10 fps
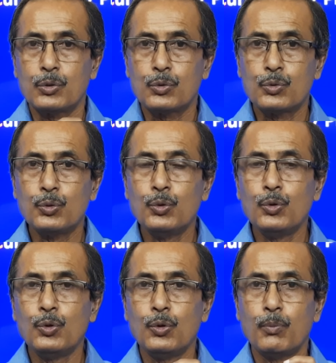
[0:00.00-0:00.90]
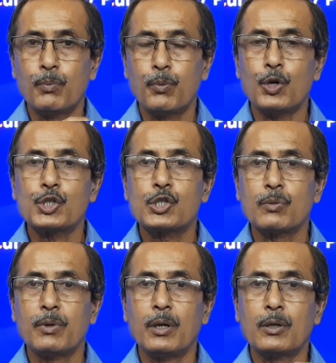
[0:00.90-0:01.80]
two
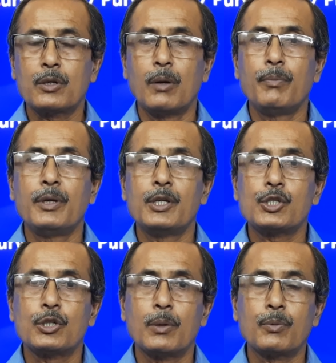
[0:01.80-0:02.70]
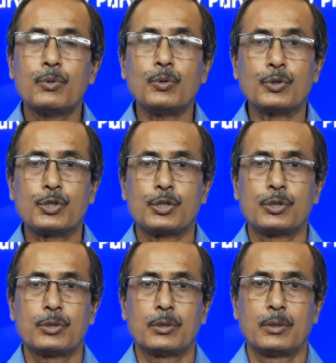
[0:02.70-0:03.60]
possible combination of
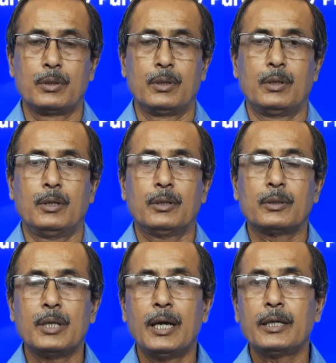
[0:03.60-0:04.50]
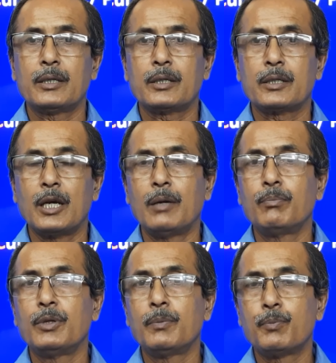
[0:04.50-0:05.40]
goods that
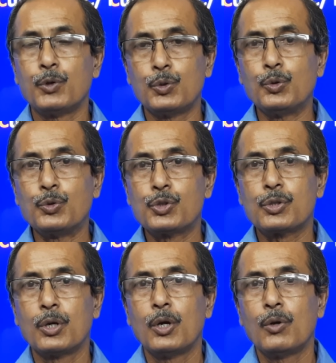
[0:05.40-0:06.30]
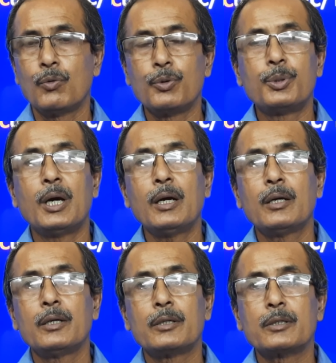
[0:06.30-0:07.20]
can be produced with
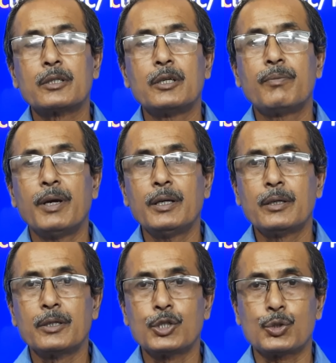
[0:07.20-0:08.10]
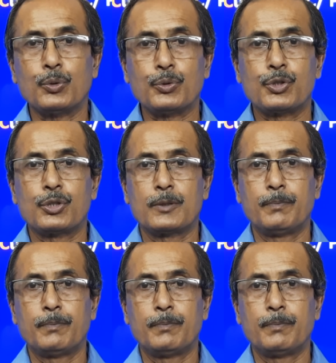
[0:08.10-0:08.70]
the given resource.